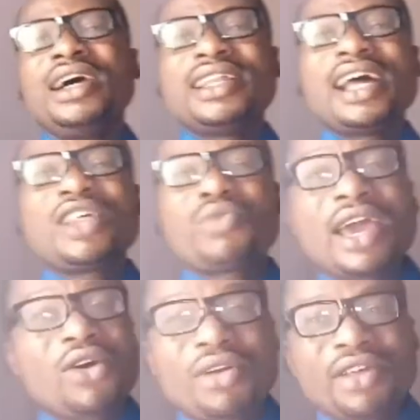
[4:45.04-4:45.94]
That is why I
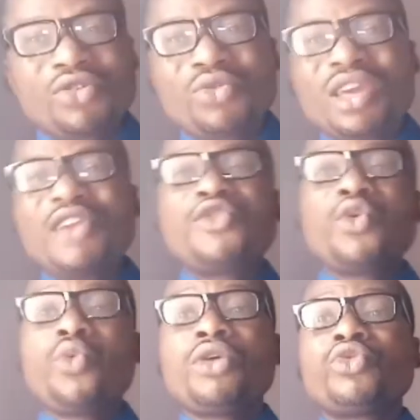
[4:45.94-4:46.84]
encourage you, if you
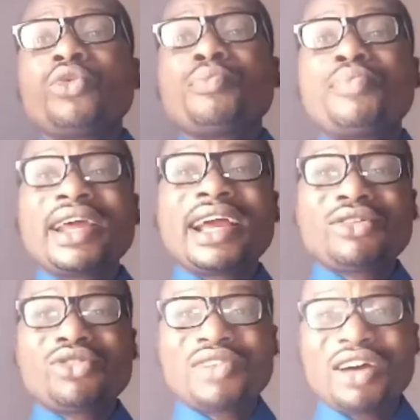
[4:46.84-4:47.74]
want to break
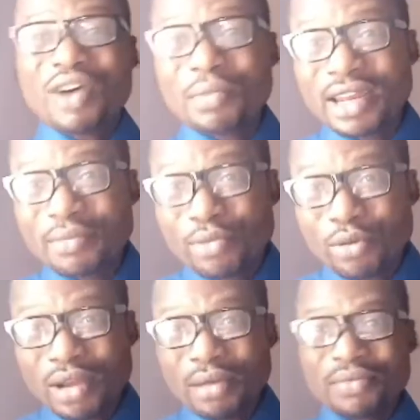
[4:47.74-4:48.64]
out of that family
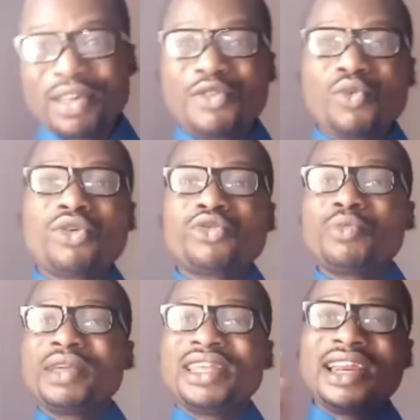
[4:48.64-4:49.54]
problem, if you want to
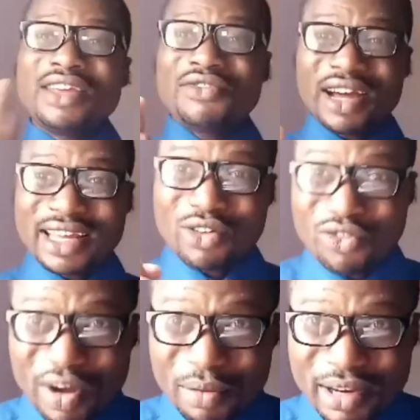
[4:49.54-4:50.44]
be delivered in your
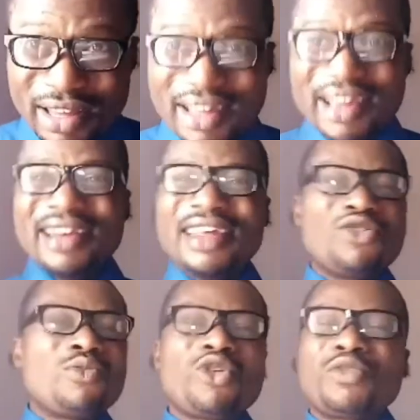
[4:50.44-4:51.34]
family, then
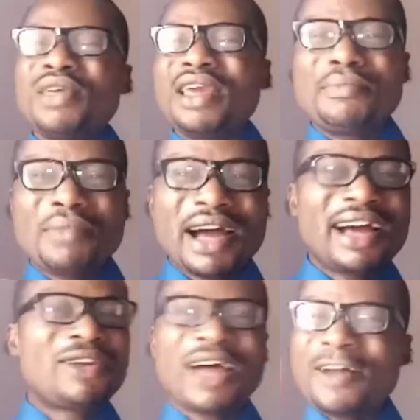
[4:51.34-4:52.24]
you must be a
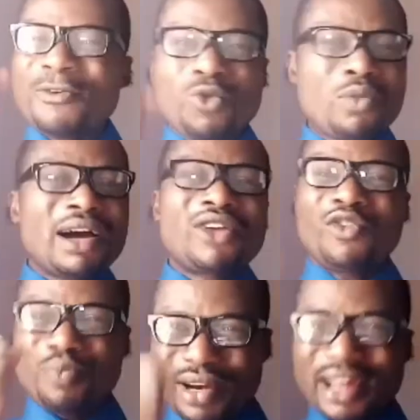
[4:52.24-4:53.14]
man and woman
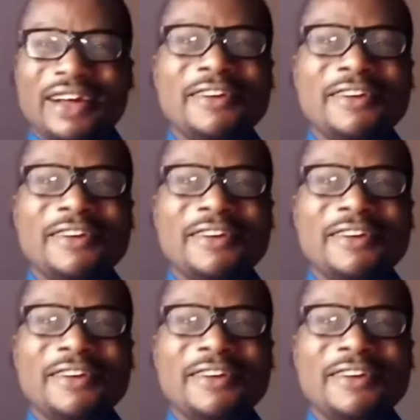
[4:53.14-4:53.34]
of prayer.